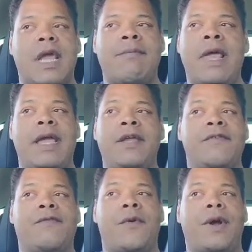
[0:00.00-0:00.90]
I'm not
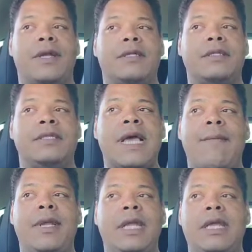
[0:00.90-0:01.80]
here for it.
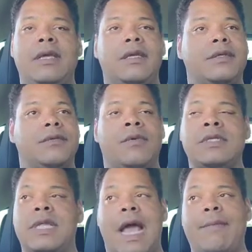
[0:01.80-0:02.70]
Dominique
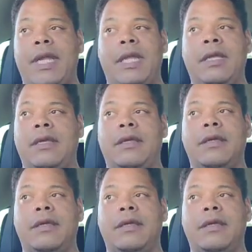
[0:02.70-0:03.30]
was Dominique.